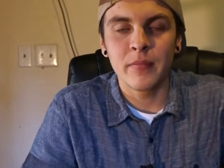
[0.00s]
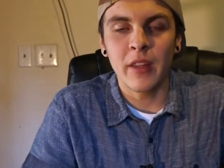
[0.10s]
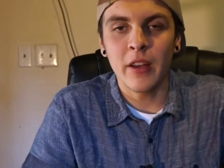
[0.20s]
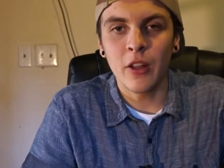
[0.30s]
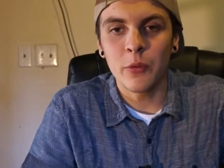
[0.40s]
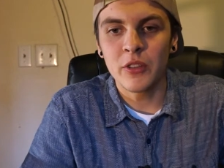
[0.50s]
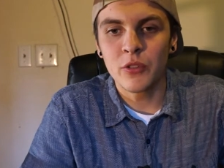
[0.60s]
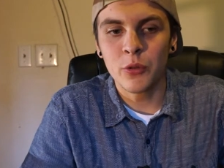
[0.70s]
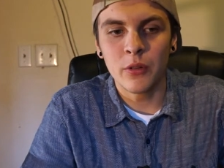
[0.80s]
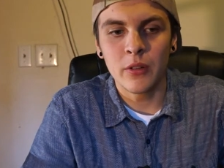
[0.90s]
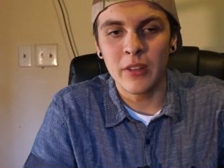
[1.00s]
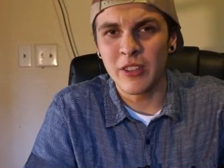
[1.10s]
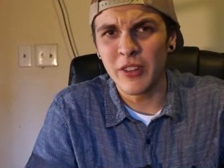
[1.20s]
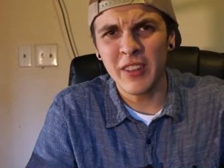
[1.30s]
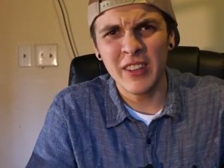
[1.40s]
yeah, Halloween's cool.
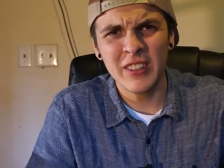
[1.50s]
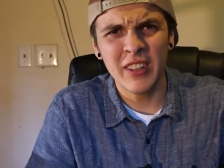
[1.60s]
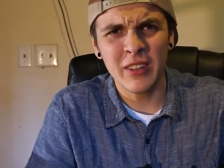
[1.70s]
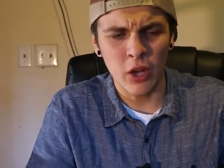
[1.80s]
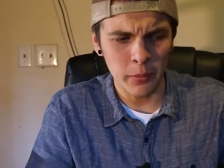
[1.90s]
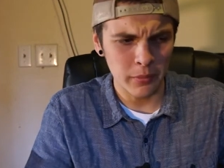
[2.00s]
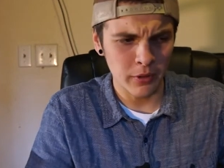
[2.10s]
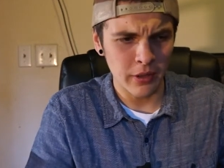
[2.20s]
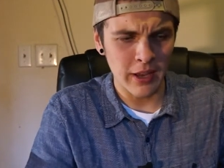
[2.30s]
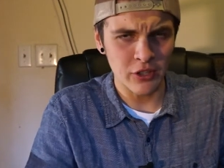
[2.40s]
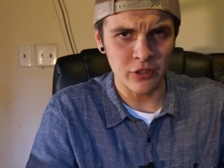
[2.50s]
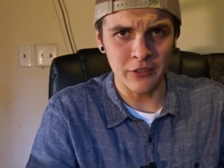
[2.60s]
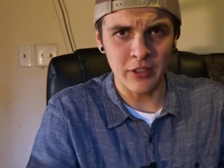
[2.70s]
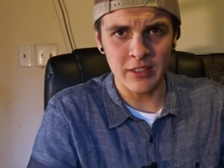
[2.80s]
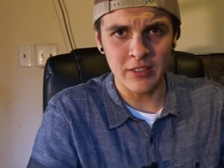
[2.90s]
Do you think, comment below actually,
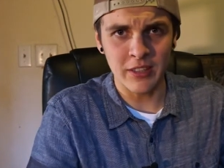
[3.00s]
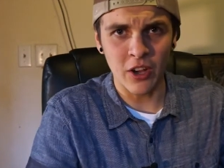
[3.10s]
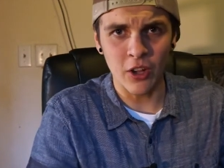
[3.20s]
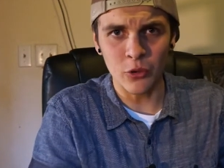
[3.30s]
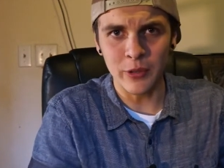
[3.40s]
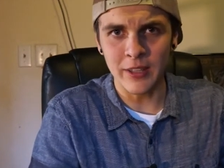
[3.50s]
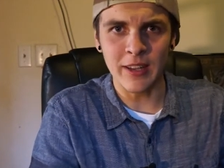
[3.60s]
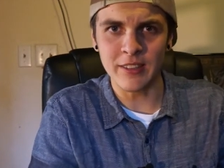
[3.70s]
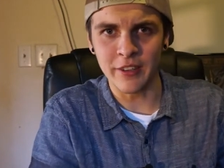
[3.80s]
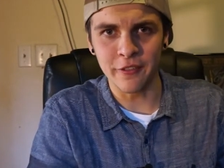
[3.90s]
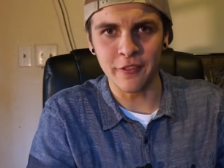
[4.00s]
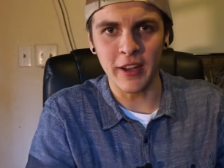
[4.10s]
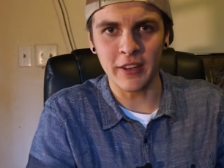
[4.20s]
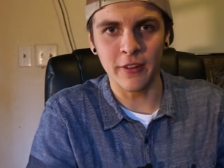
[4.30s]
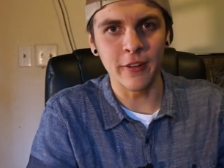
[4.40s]
if you guys think Halloween has an
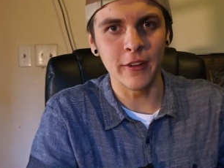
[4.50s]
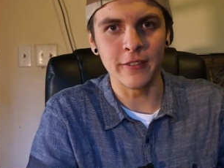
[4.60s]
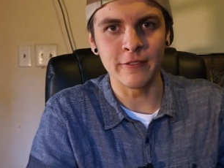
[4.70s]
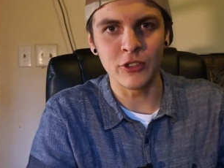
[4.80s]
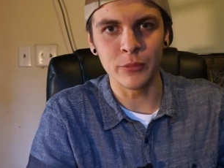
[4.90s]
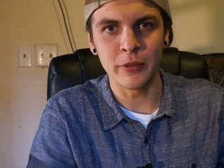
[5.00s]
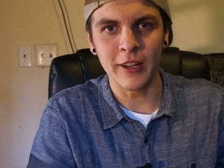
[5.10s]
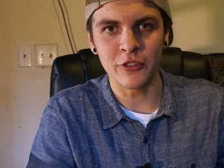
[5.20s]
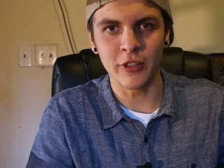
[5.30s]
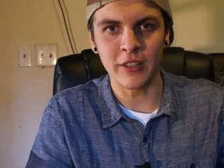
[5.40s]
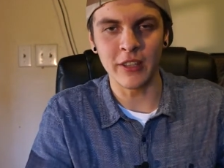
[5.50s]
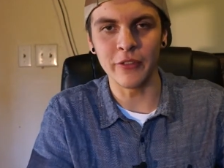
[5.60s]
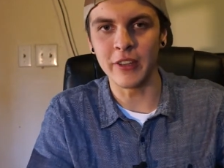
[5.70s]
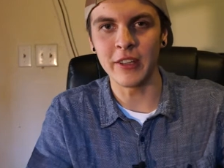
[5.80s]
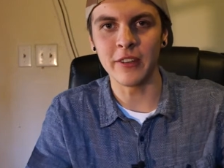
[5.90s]
effect on supernatural
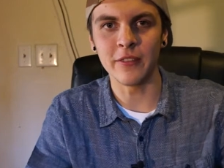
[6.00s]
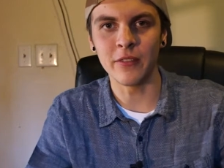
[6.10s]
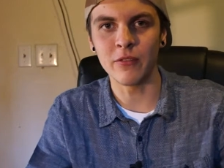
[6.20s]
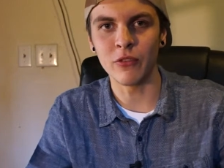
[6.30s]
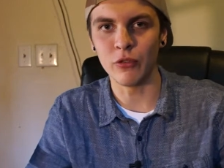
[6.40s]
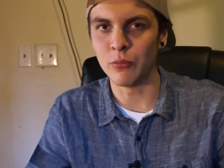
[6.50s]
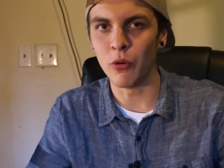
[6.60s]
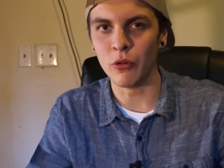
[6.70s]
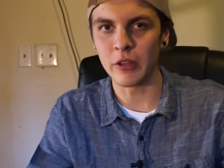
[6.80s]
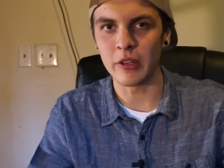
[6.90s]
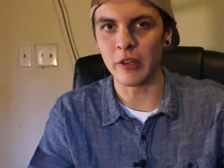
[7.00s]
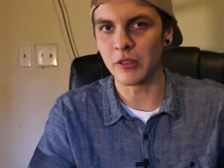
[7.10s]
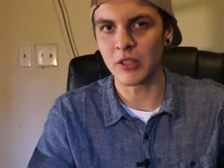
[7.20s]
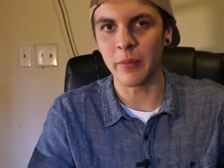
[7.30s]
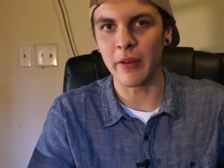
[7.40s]
activity and do more
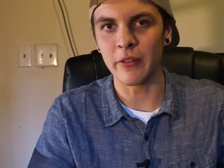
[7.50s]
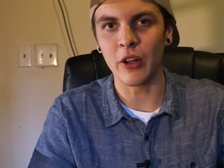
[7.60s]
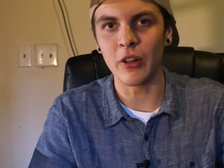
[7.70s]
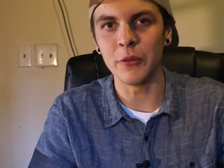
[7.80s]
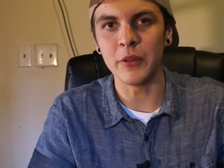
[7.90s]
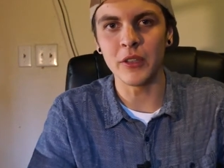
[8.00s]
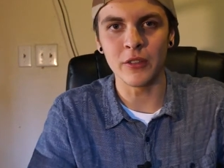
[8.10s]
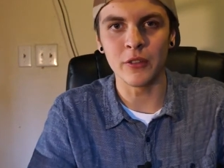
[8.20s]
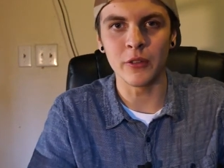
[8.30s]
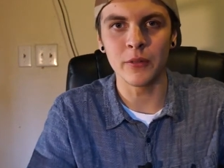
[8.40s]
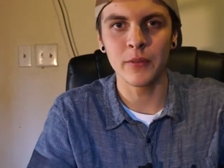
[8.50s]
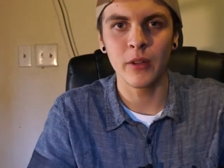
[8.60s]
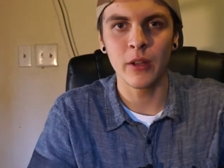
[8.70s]
ghosts come out on Halloween or